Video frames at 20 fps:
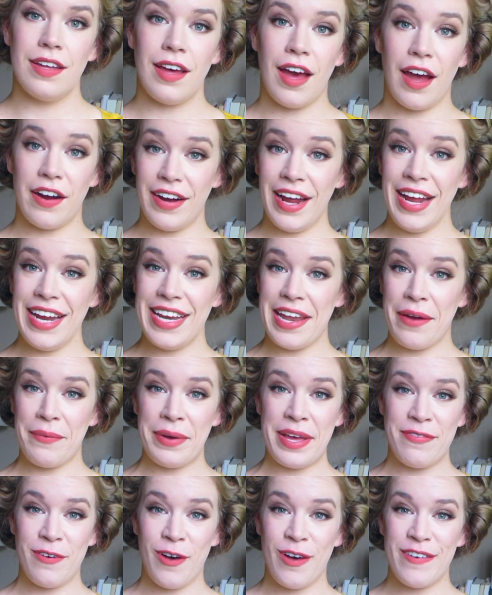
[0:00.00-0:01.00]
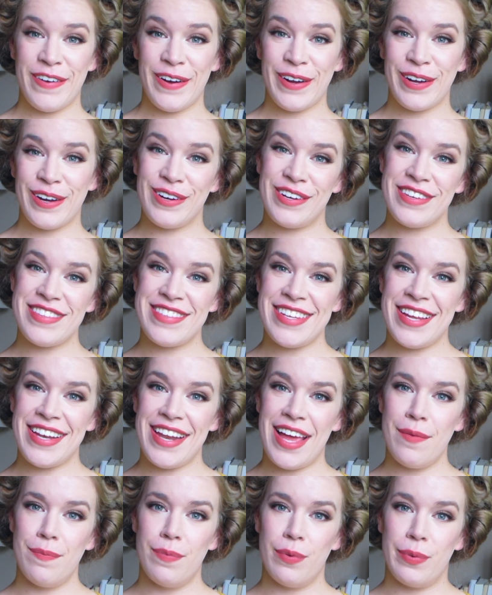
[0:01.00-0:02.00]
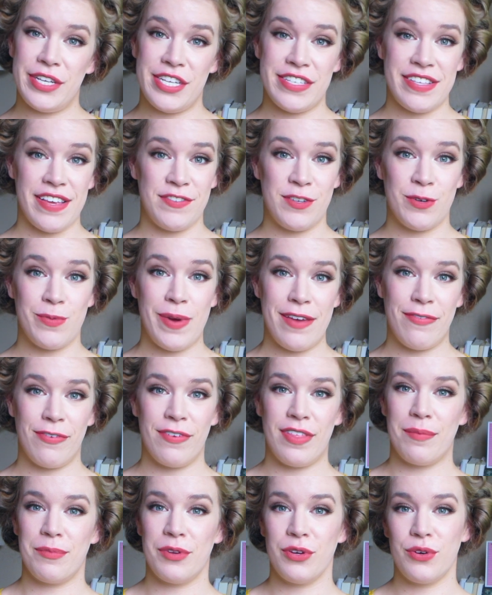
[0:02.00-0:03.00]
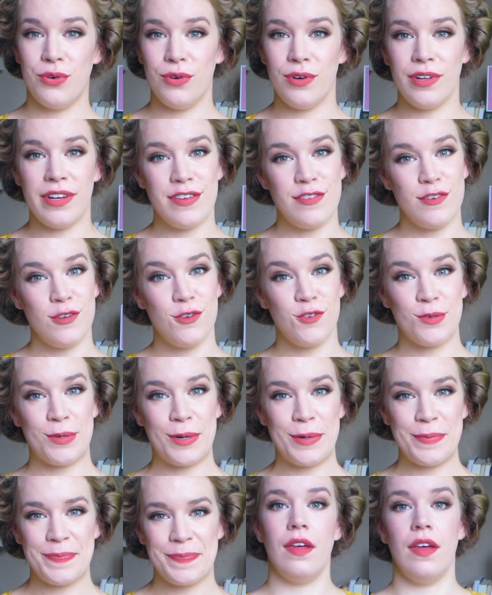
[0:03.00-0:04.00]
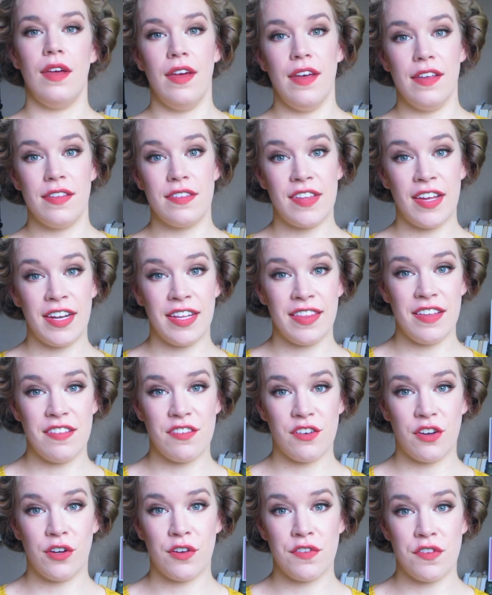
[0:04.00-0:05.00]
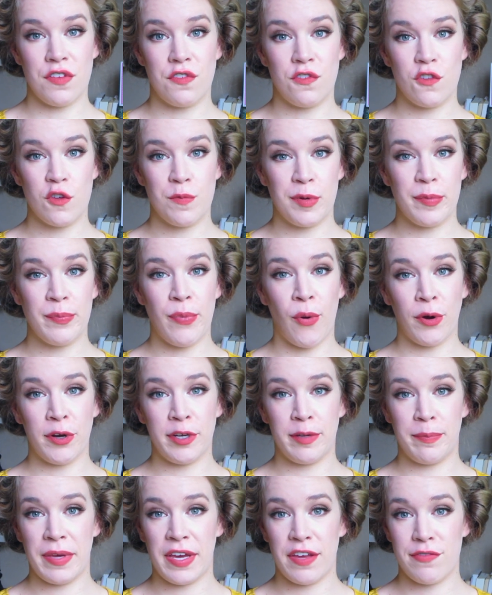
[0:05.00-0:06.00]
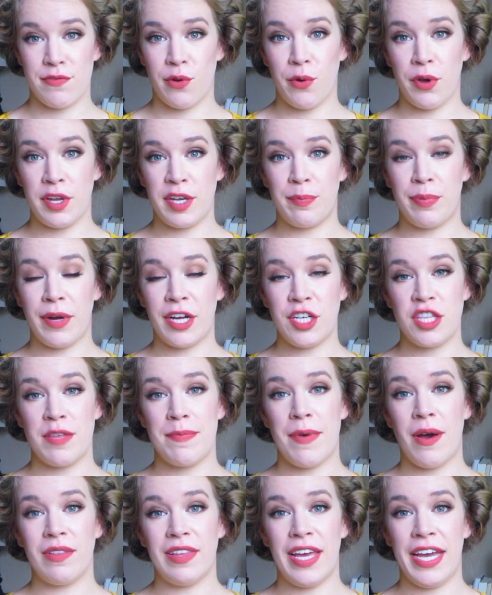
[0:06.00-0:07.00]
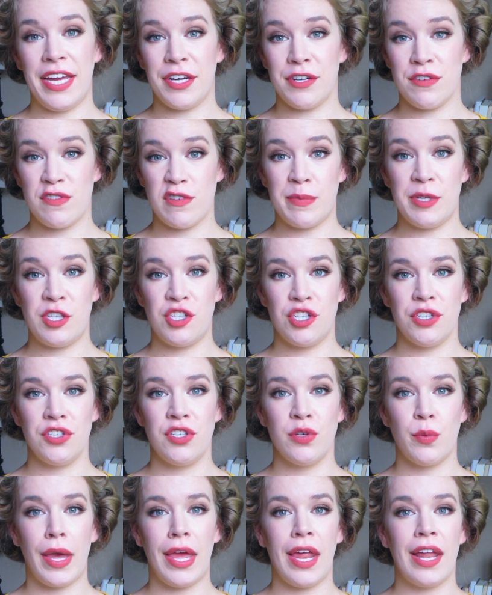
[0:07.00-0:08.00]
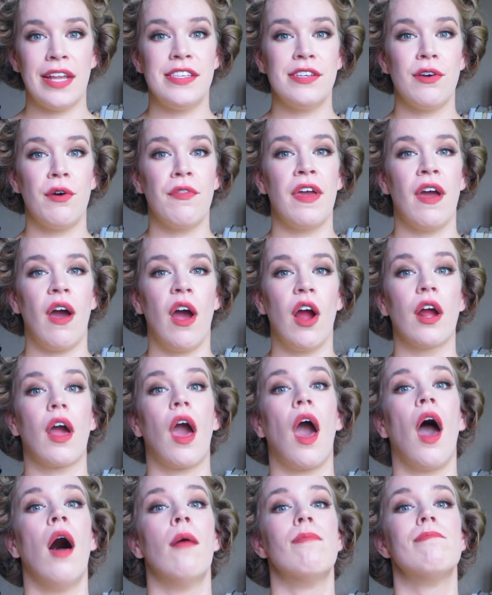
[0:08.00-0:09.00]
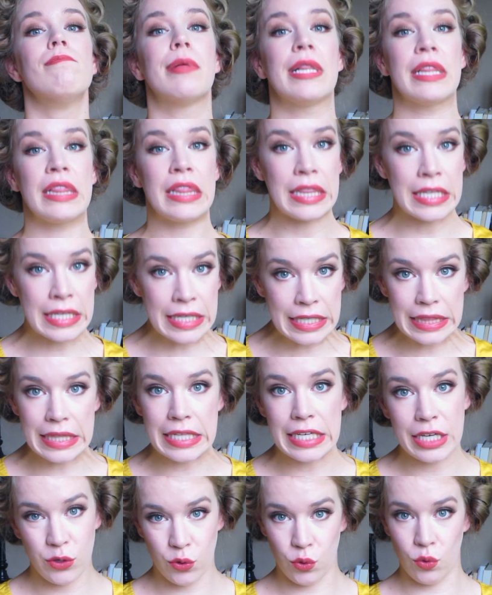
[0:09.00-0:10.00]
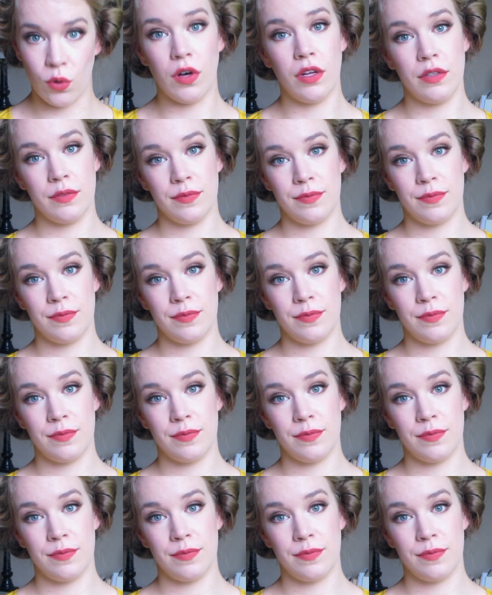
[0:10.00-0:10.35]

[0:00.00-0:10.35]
Alright, now we have all of our curls done up. We just have to wait for them to cool as usual. Setting these curls is super important because we're going to brush them out later, so be sure to wait until they are completely cool.